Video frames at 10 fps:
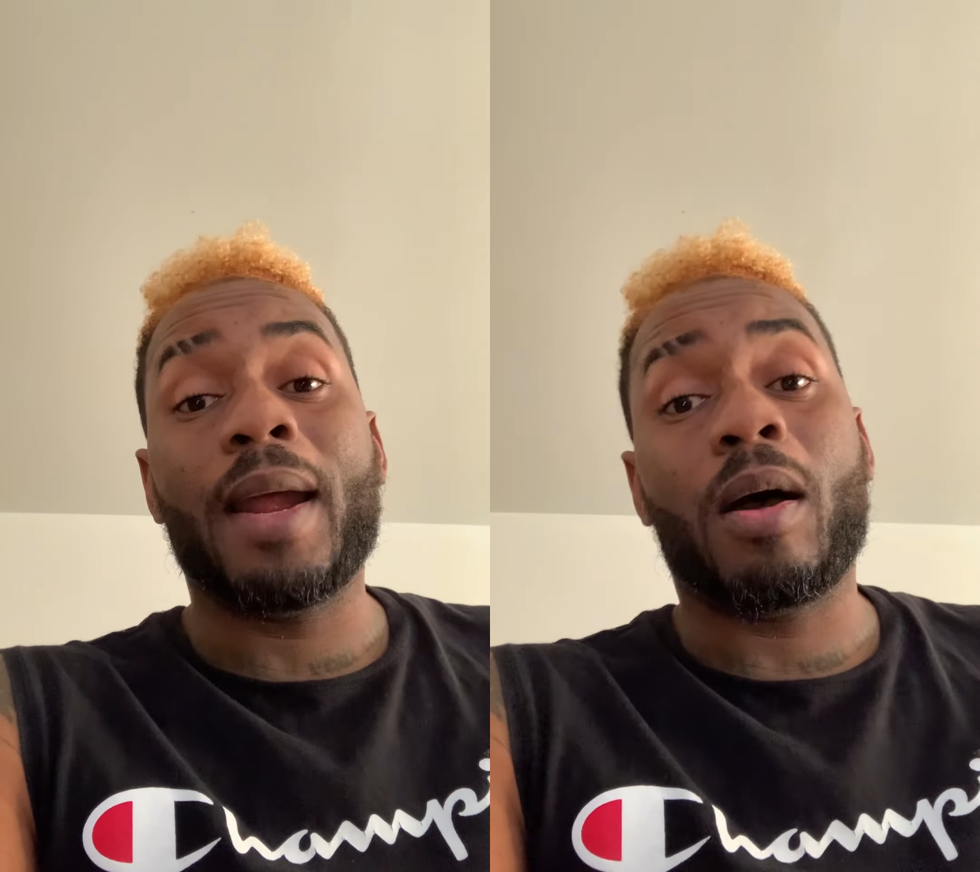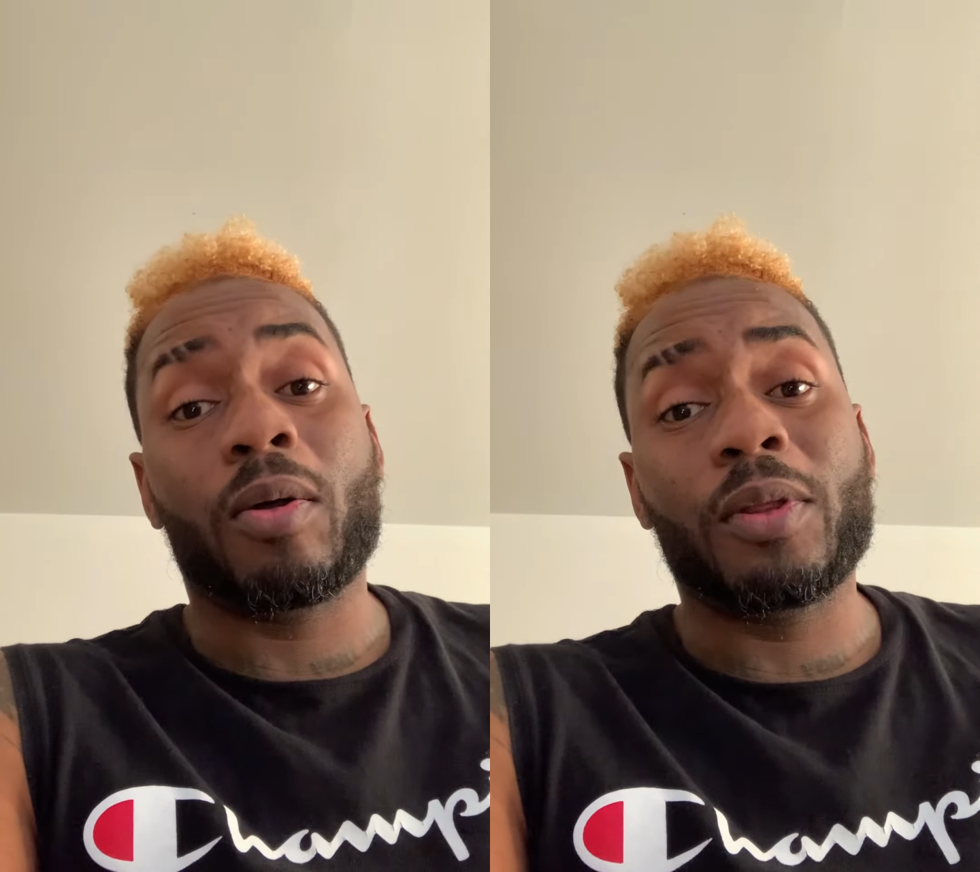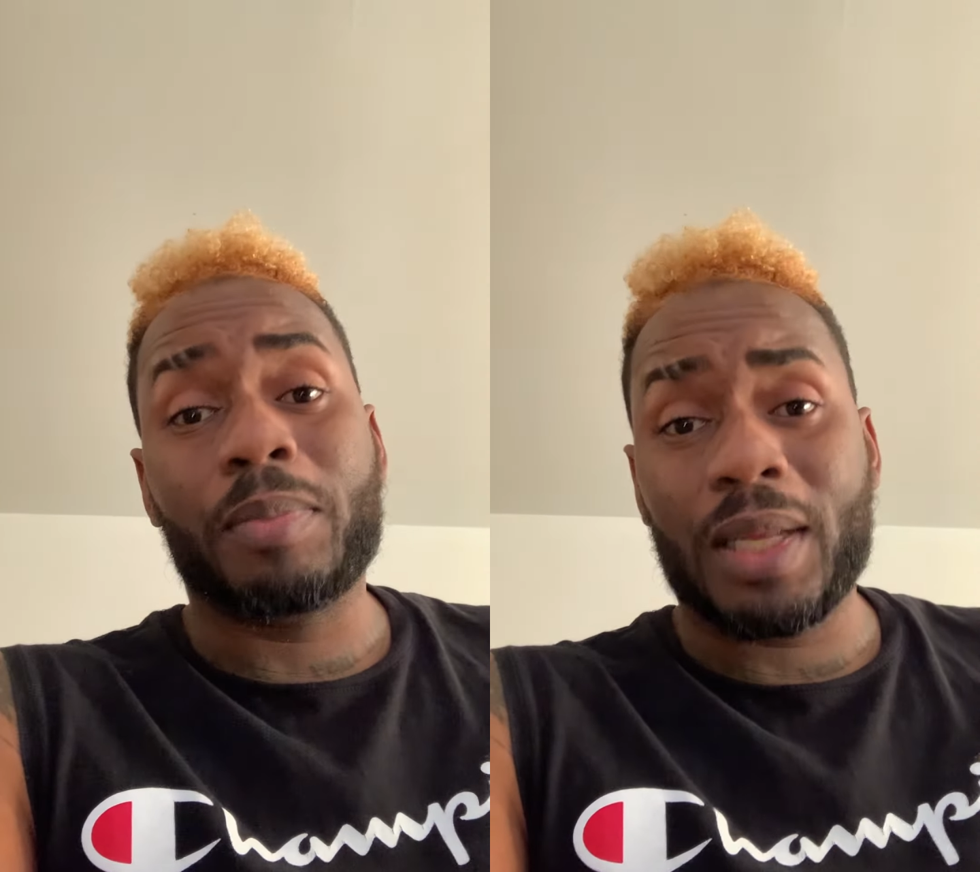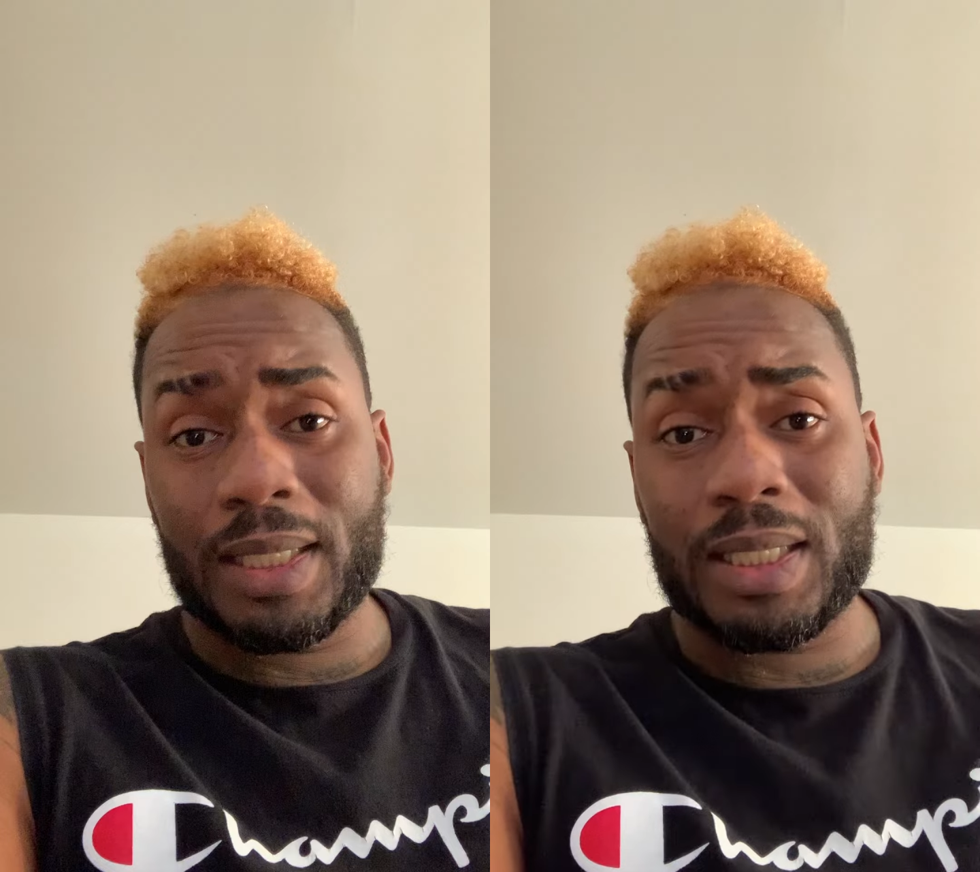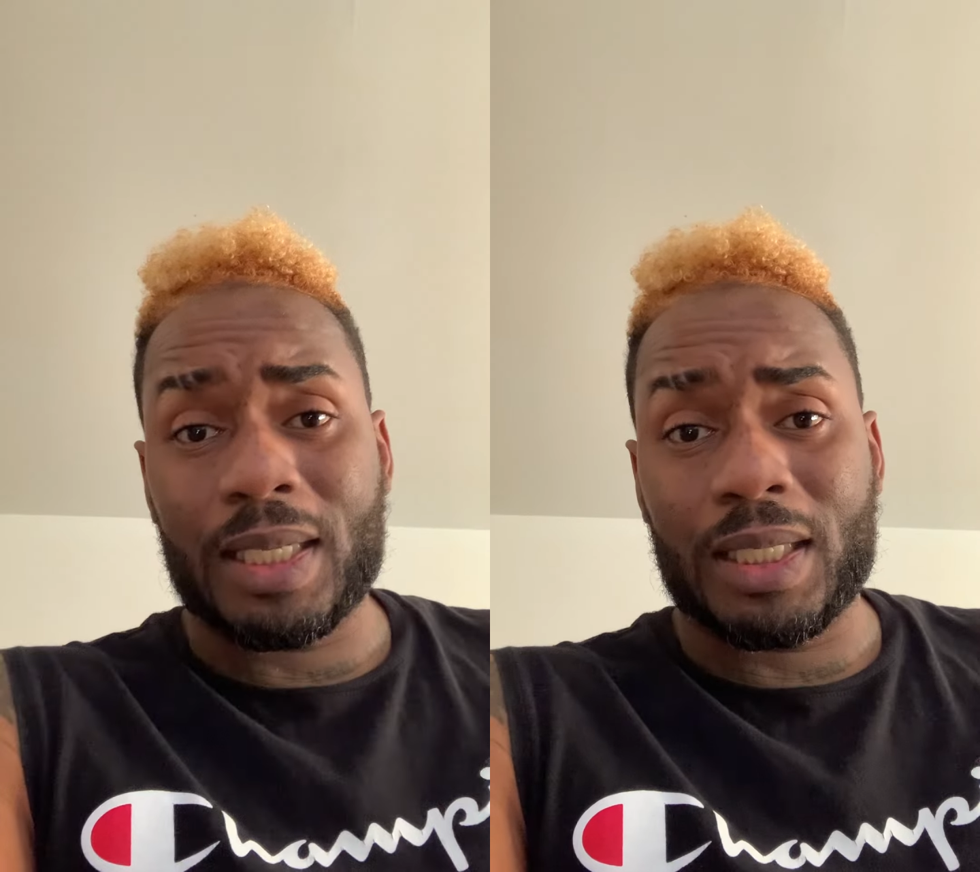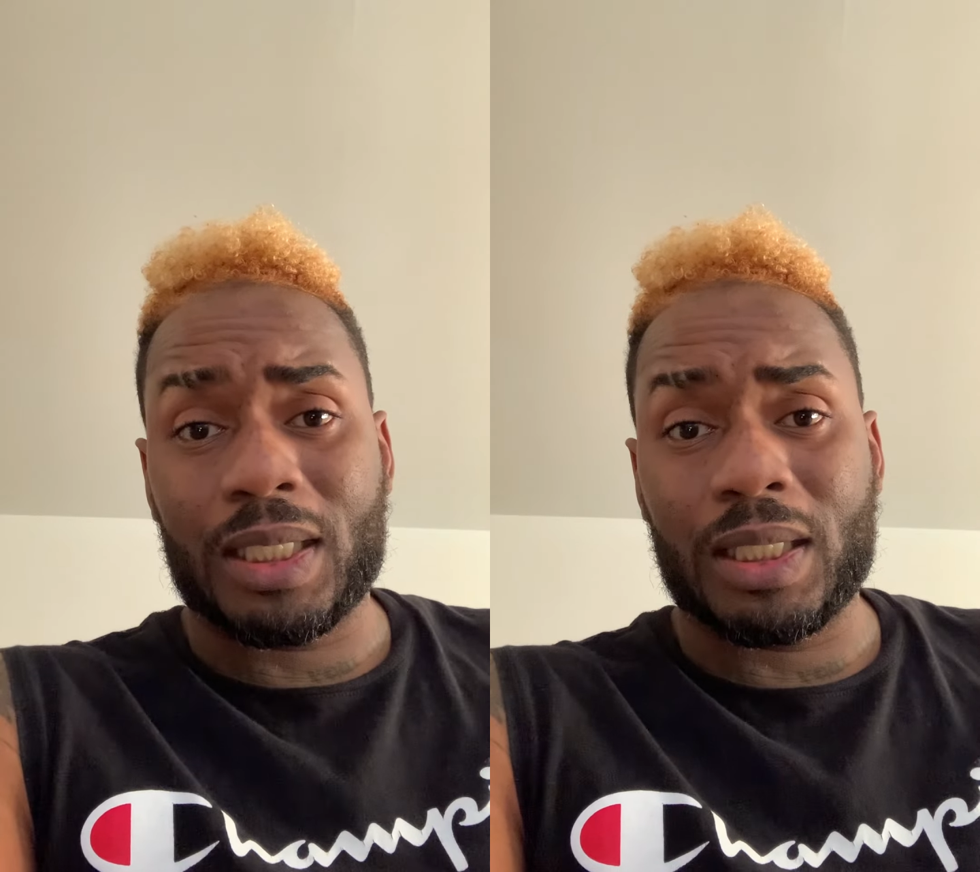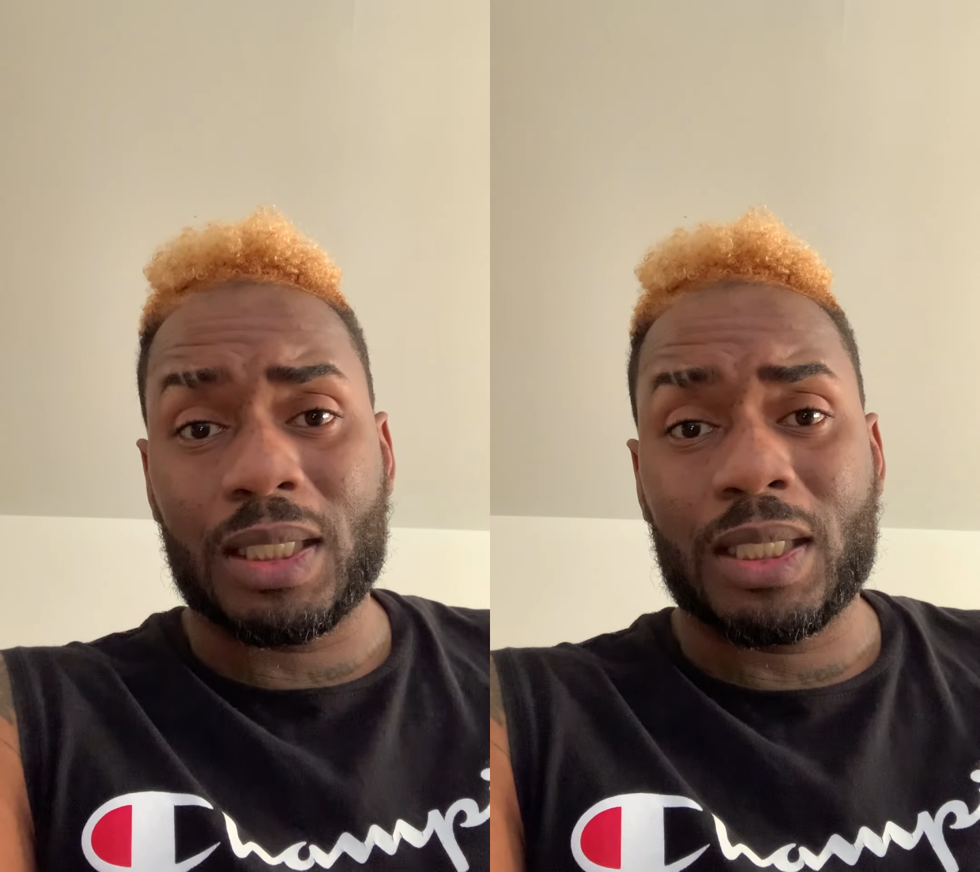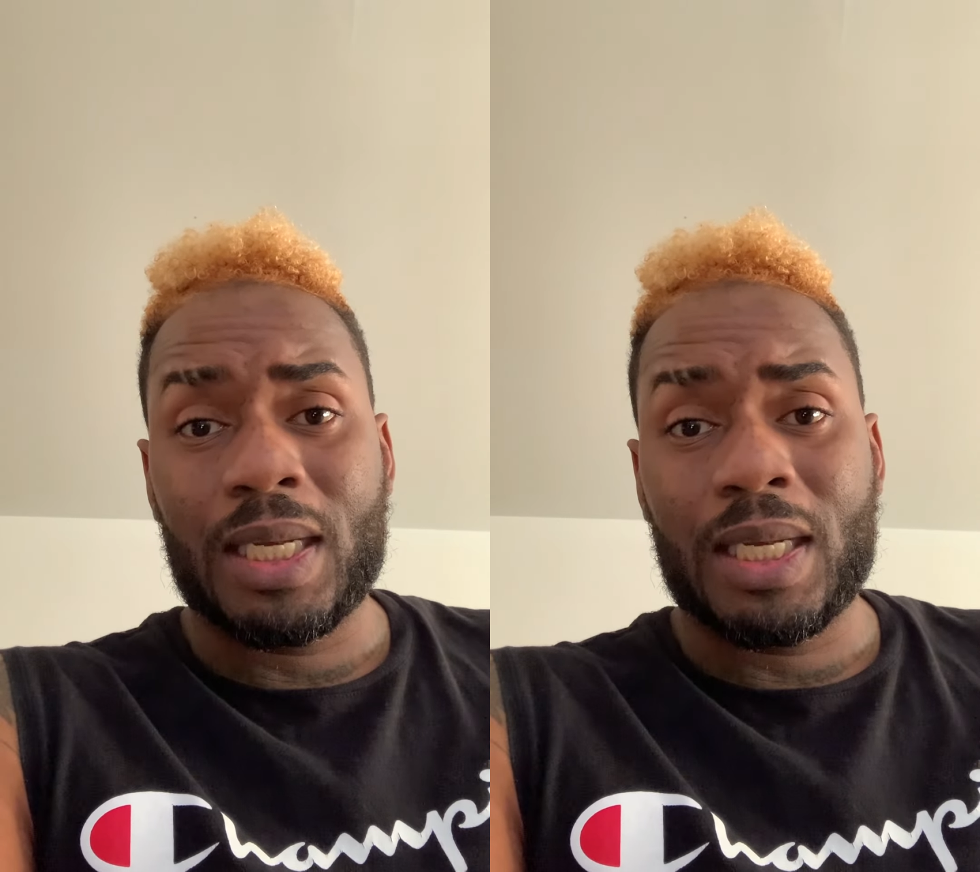all the PlayStations